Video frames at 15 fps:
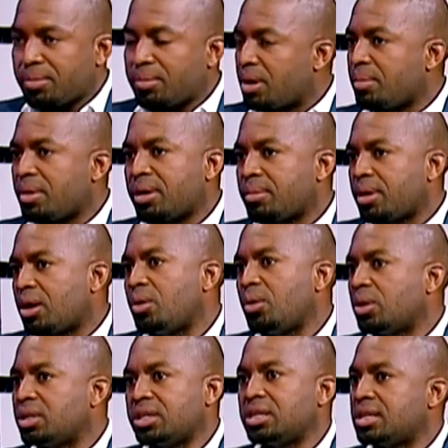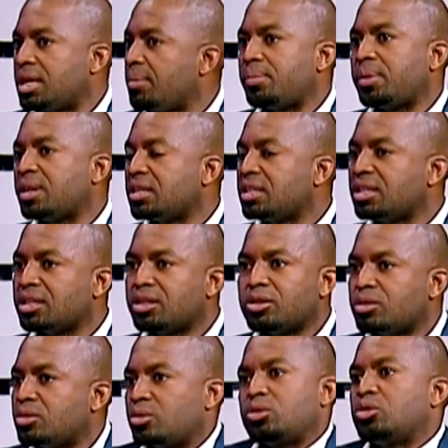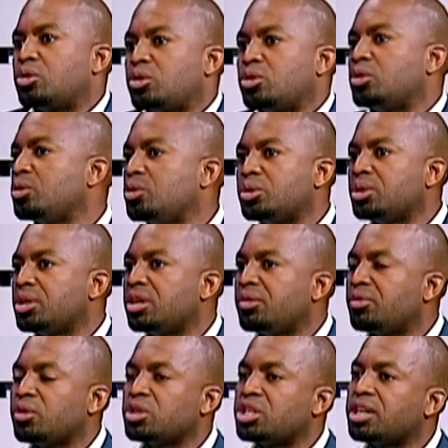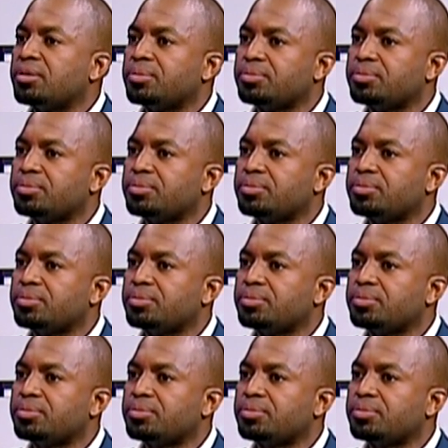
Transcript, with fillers: my, my, my holding company to, to, to do in the future.